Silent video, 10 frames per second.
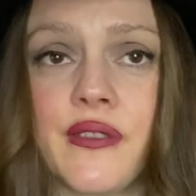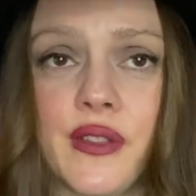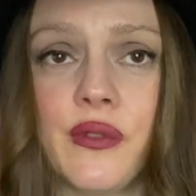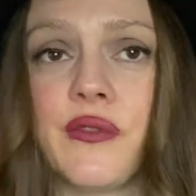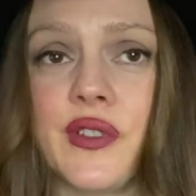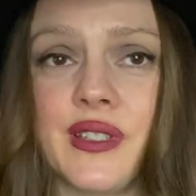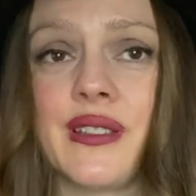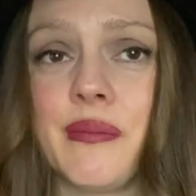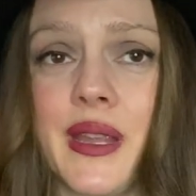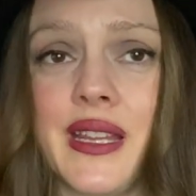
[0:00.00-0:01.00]
The universe
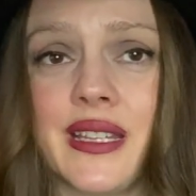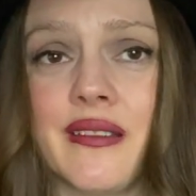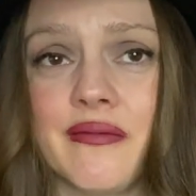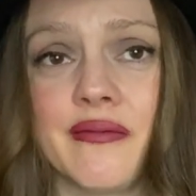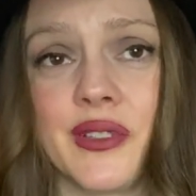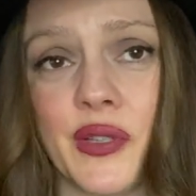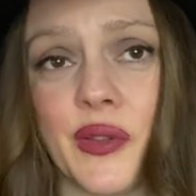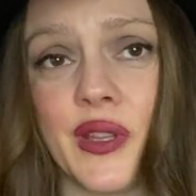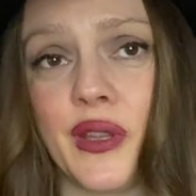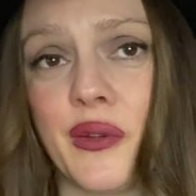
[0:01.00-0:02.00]
has made it so
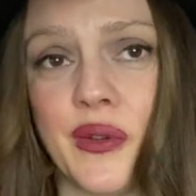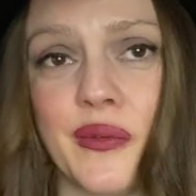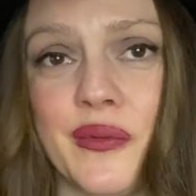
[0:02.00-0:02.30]
that you